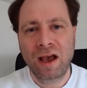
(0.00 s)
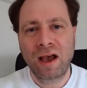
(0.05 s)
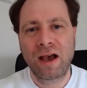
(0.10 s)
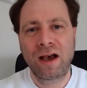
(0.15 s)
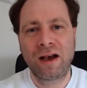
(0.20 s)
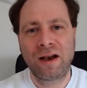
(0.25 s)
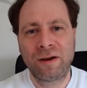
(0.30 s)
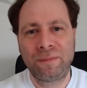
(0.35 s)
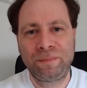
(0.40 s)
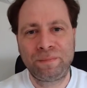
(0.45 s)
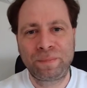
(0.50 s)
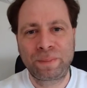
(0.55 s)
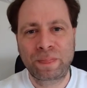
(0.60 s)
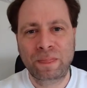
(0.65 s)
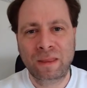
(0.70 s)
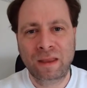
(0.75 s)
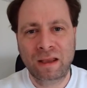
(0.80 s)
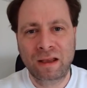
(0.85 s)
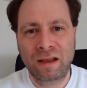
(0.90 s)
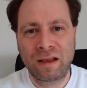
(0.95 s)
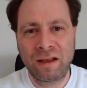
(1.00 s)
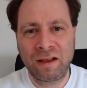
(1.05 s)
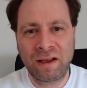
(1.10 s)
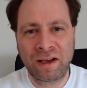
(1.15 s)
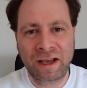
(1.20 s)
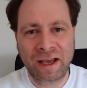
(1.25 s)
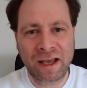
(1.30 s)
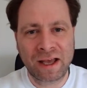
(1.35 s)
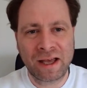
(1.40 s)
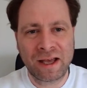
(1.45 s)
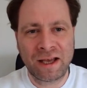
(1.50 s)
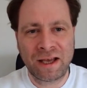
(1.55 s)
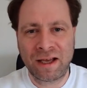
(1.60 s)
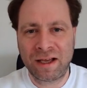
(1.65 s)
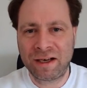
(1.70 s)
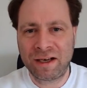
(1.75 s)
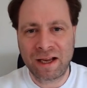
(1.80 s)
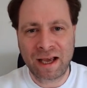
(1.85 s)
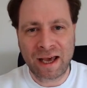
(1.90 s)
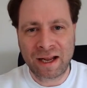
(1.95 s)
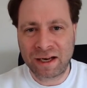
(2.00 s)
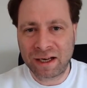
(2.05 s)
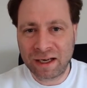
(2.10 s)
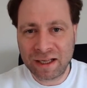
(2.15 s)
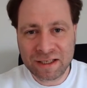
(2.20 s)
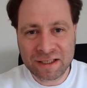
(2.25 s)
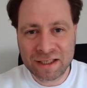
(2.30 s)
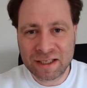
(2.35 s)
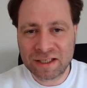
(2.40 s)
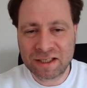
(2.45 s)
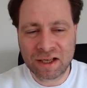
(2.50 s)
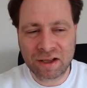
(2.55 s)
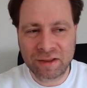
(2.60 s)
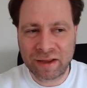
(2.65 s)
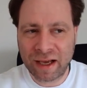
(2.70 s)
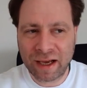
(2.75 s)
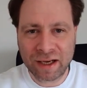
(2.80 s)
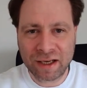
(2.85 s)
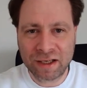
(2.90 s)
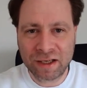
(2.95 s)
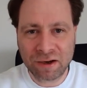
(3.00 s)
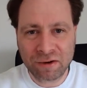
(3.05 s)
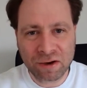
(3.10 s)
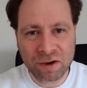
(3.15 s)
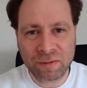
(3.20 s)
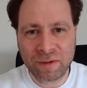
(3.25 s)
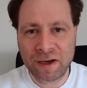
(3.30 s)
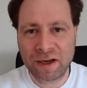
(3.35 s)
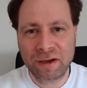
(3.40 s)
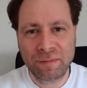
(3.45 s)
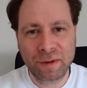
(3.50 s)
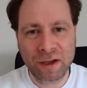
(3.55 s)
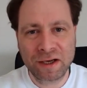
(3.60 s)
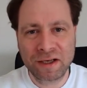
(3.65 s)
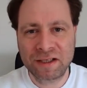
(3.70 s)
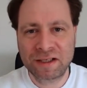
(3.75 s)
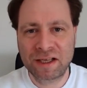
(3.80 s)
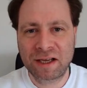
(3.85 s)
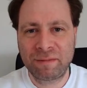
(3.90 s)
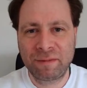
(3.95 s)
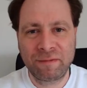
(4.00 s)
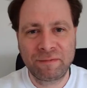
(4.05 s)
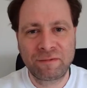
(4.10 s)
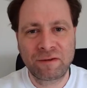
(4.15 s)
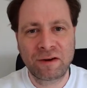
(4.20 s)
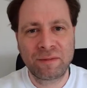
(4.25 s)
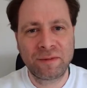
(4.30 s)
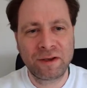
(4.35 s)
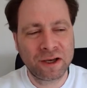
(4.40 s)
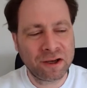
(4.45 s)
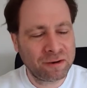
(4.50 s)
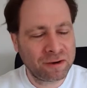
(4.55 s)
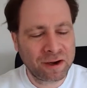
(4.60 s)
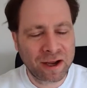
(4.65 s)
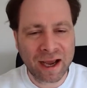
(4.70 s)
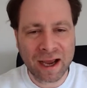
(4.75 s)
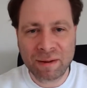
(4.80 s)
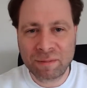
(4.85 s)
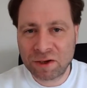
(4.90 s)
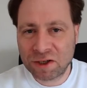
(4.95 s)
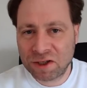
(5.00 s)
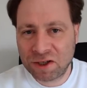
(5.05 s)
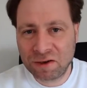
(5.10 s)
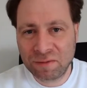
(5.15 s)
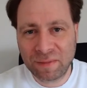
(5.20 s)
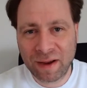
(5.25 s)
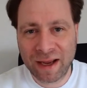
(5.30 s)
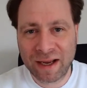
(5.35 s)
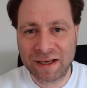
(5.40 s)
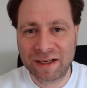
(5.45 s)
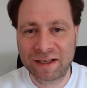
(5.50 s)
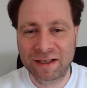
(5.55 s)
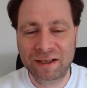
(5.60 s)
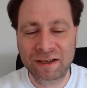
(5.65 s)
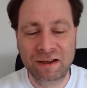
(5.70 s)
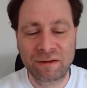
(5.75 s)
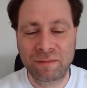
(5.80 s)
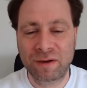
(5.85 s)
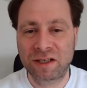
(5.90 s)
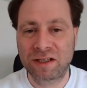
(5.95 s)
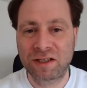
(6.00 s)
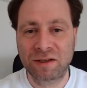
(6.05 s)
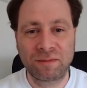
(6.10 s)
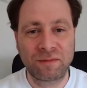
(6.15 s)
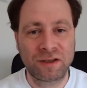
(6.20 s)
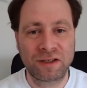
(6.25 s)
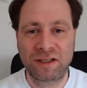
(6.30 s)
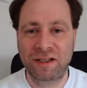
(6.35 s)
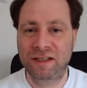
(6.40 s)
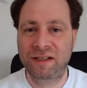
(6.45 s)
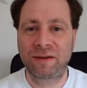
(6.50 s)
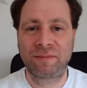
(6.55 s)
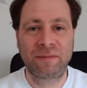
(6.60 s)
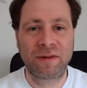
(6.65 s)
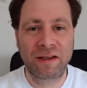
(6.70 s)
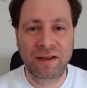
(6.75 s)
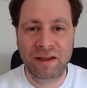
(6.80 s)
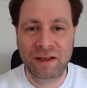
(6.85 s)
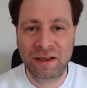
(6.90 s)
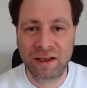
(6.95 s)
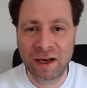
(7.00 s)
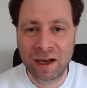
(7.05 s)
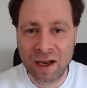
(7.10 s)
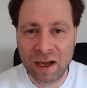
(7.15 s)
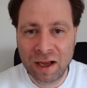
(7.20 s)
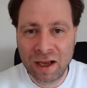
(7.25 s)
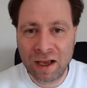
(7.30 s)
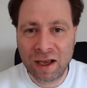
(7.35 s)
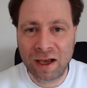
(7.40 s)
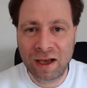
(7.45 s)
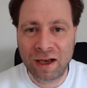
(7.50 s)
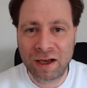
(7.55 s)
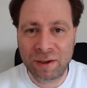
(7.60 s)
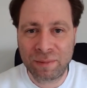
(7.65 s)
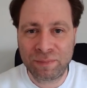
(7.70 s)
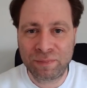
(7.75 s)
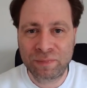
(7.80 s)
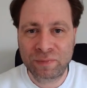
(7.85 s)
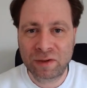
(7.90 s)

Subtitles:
analytics on that. You don't know where your money's coming from. You don't know how much you made in commission, which is something that a